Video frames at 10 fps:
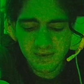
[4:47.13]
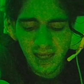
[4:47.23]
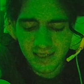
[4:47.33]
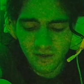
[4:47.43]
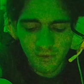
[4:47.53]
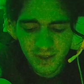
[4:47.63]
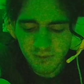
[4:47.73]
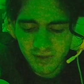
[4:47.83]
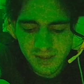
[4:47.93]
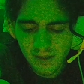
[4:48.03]
I don't think
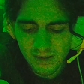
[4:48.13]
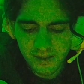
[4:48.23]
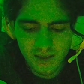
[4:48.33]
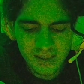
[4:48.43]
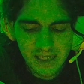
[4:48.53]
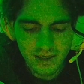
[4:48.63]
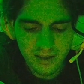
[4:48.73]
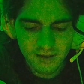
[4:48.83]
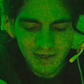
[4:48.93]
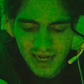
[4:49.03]
Bill Skarsgård is that
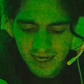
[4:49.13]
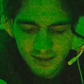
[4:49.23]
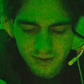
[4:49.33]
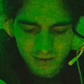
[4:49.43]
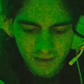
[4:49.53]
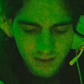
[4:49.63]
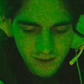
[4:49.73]
good of an actor.